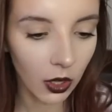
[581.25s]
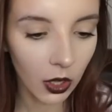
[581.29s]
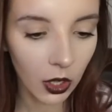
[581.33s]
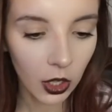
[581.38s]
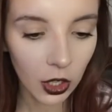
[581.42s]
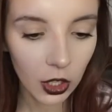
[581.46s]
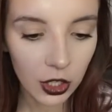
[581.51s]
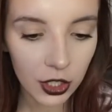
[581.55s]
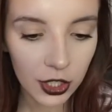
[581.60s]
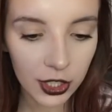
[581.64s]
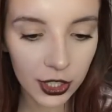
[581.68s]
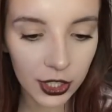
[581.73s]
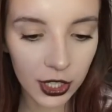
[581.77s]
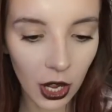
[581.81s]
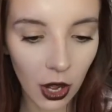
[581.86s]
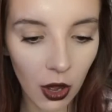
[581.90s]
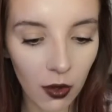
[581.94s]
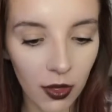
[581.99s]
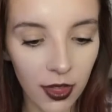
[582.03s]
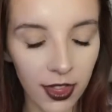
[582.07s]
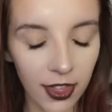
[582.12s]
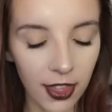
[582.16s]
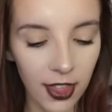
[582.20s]

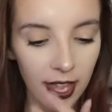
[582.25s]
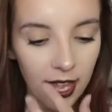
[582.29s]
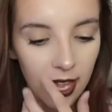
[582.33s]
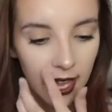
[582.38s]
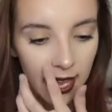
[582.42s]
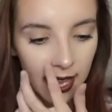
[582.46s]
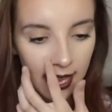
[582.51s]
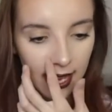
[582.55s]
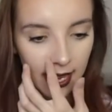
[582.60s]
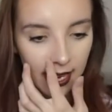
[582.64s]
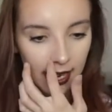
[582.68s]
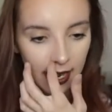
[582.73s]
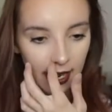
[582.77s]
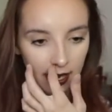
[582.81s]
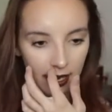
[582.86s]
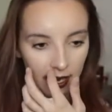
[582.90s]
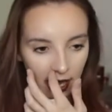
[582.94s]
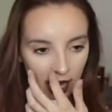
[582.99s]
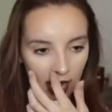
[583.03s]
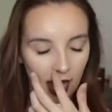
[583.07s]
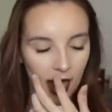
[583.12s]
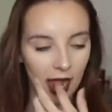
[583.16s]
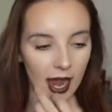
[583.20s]
So
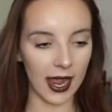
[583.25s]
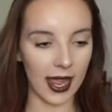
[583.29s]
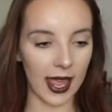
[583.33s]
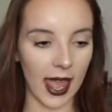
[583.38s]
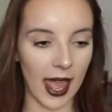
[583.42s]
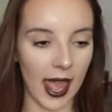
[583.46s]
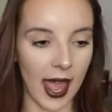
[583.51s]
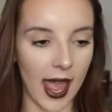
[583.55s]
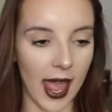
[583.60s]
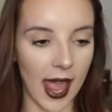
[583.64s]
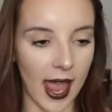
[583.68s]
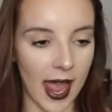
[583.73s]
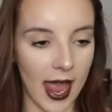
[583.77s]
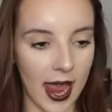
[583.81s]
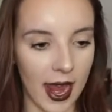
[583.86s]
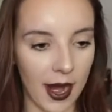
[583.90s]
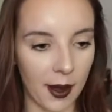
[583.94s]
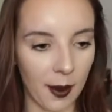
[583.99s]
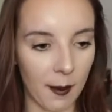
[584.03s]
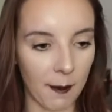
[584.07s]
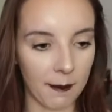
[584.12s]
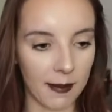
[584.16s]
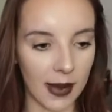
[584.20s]
then I
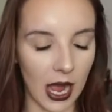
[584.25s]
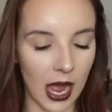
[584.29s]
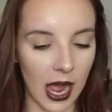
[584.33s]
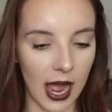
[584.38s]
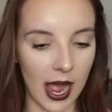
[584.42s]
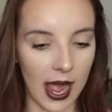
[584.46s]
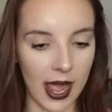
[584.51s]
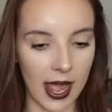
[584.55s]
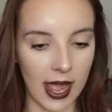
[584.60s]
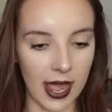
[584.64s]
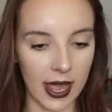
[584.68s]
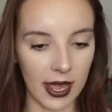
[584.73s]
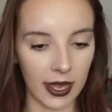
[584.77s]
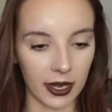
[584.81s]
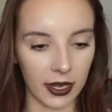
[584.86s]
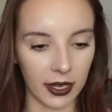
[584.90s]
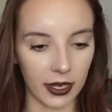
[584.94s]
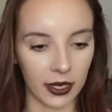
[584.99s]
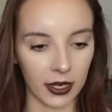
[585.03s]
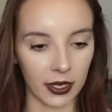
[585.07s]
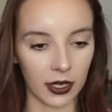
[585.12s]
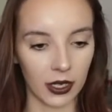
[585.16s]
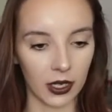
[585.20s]
had
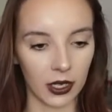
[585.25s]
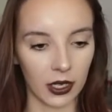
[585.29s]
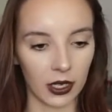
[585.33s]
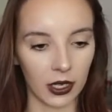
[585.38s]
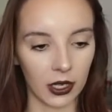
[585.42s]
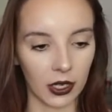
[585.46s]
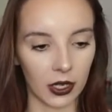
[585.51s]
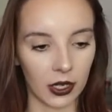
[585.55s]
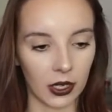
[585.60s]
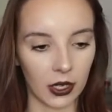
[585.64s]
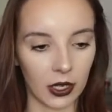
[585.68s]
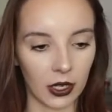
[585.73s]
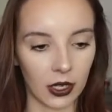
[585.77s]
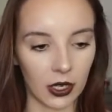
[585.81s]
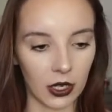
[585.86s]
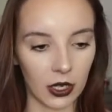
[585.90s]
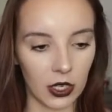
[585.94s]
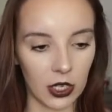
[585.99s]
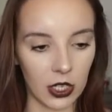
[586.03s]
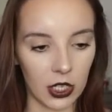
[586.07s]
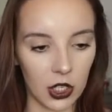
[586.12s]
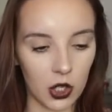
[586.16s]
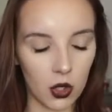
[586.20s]
my
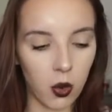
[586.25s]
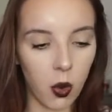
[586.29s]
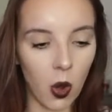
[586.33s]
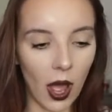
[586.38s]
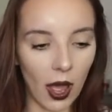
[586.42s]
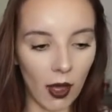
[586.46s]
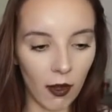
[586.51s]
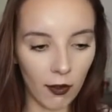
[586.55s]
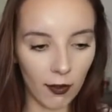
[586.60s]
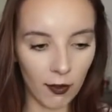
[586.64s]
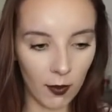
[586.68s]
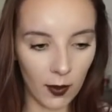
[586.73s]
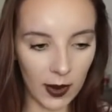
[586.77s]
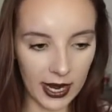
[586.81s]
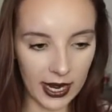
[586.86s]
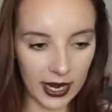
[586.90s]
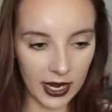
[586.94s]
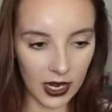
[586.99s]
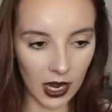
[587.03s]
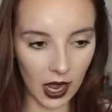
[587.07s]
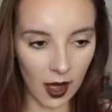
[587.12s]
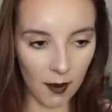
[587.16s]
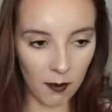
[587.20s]

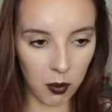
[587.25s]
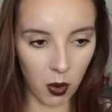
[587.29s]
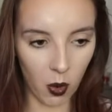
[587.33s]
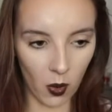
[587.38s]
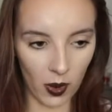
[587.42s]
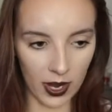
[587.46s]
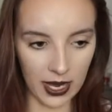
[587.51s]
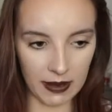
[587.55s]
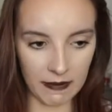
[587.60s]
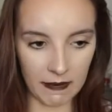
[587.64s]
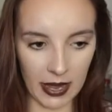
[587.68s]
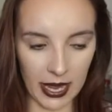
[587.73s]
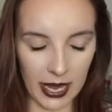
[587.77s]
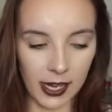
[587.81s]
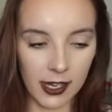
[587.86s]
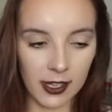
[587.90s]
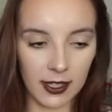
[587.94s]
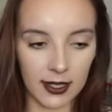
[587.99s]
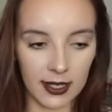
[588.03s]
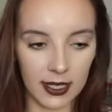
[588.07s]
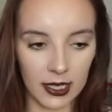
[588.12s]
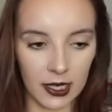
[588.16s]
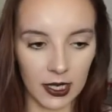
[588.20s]
12-week
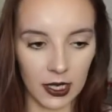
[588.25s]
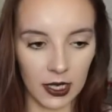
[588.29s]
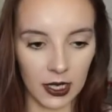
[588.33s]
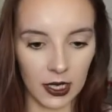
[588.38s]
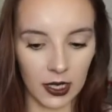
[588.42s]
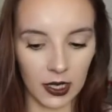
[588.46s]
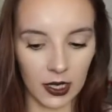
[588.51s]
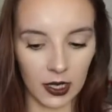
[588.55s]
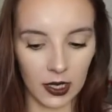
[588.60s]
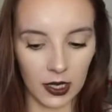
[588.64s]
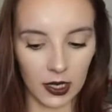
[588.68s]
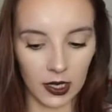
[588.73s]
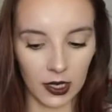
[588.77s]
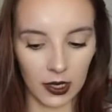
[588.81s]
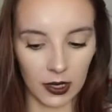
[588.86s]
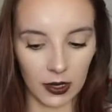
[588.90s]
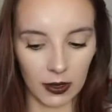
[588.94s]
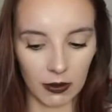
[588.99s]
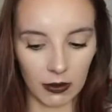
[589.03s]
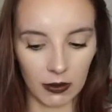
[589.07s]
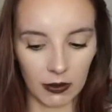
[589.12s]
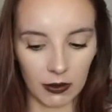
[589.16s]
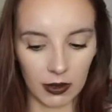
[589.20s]
appointment.
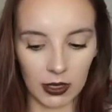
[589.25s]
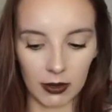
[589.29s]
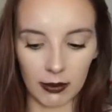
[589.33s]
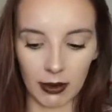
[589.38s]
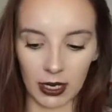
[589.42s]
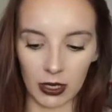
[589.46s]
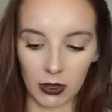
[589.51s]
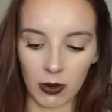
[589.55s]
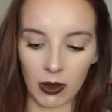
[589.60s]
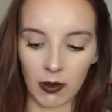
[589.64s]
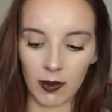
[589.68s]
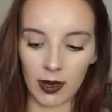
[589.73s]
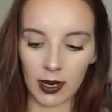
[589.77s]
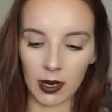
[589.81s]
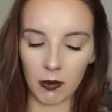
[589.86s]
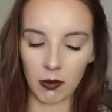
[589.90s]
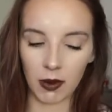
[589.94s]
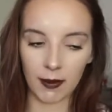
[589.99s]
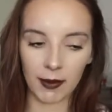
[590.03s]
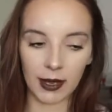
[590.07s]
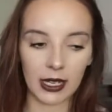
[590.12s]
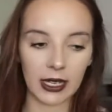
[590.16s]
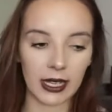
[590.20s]
Is my 12-week
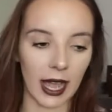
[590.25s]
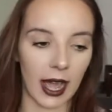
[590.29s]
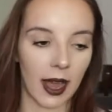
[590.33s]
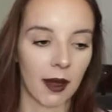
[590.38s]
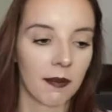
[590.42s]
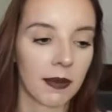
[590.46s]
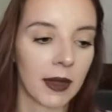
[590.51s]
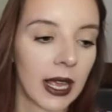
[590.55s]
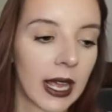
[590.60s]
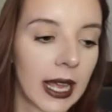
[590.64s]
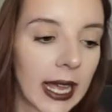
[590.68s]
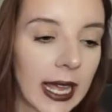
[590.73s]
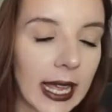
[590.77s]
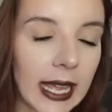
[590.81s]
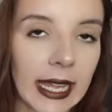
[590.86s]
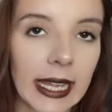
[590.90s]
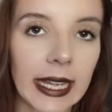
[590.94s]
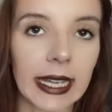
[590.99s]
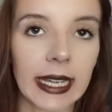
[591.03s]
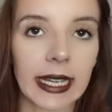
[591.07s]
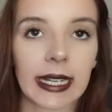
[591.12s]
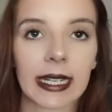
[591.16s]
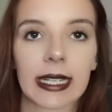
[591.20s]
appointment? Yeah.
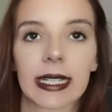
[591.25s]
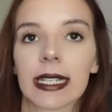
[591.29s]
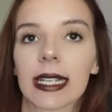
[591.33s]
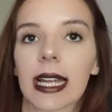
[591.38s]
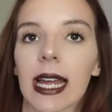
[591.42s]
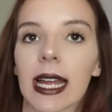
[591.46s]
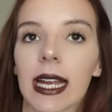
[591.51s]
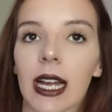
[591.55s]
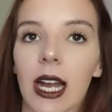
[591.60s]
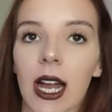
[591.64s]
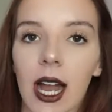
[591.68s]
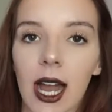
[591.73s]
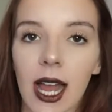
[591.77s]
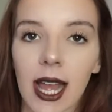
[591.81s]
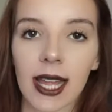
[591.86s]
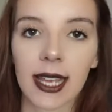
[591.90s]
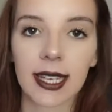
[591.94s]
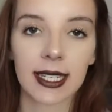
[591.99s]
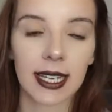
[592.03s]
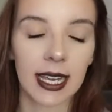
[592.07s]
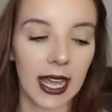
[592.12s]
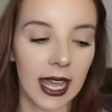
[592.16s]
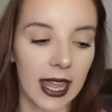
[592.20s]
And I
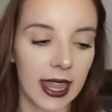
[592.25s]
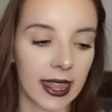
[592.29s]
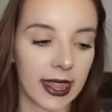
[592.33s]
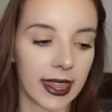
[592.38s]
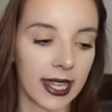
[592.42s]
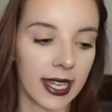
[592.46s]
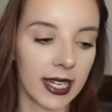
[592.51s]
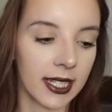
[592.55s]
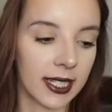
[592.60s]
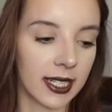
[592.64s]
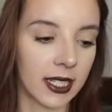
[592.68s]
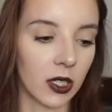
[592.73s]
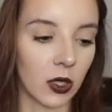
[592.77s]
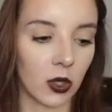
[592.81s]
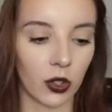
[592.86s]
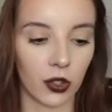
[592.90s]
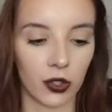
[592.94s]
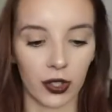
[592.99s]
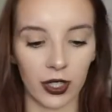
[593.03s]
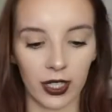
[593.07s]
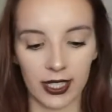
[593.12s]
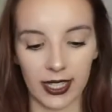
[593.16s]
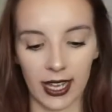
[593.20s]
got this
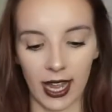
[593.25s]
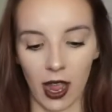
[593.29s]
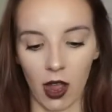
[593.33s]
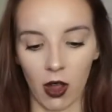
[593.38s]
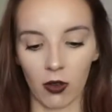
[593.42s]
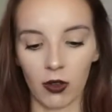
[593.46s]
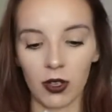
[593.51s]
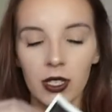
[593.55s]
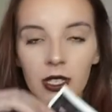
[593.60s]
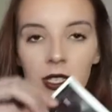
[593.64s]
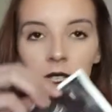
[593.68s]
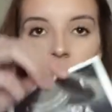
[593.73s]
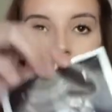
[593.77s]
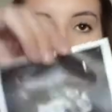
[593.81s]
ultrasound,